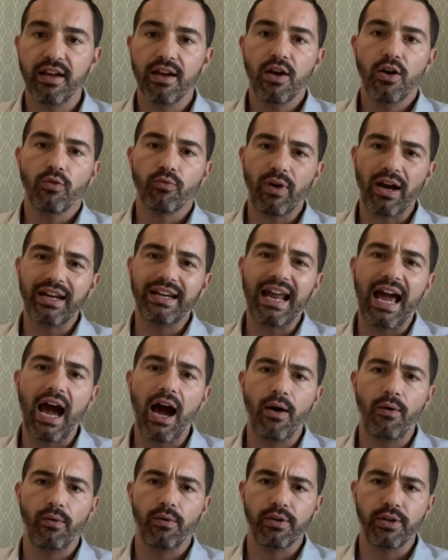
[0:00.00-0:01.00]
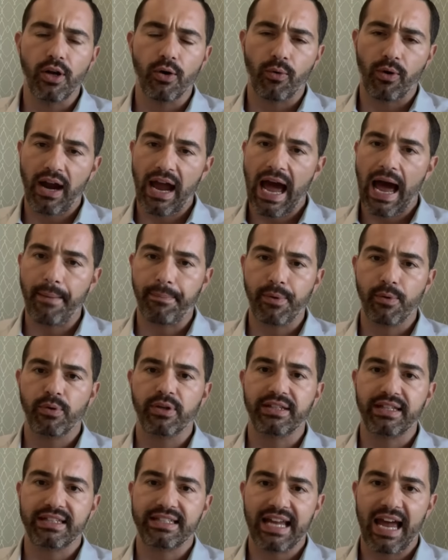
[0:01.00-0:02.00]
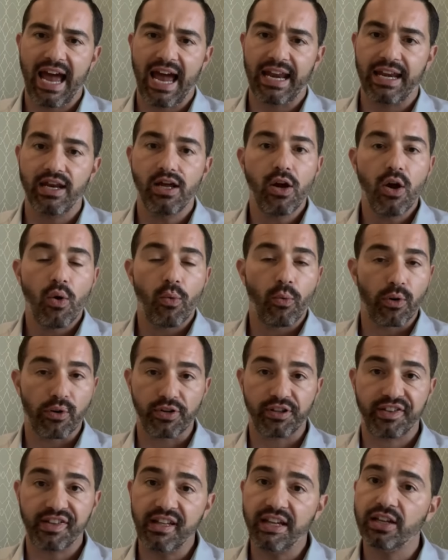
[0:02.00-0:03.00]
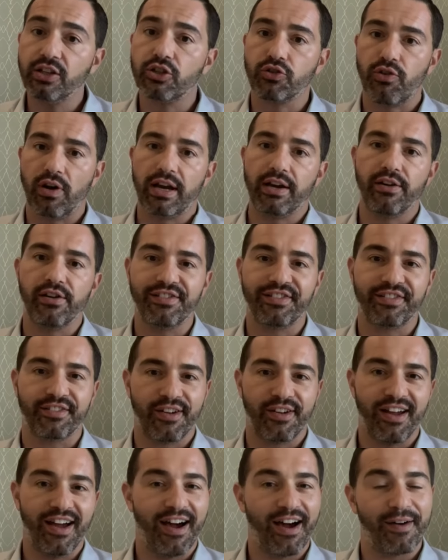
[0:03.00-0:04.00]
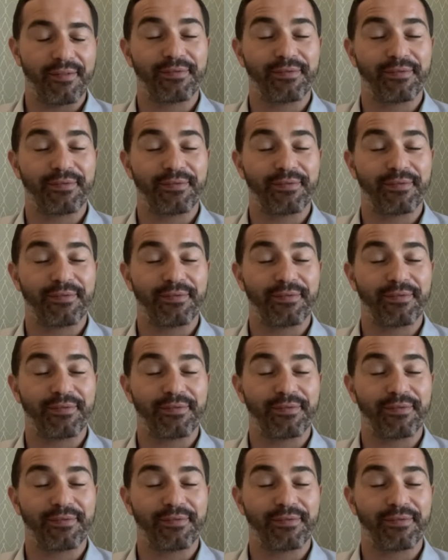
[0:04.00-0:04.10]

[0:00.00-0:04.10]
Right now, you know, we're happy with the 10 we're seeing traders uh,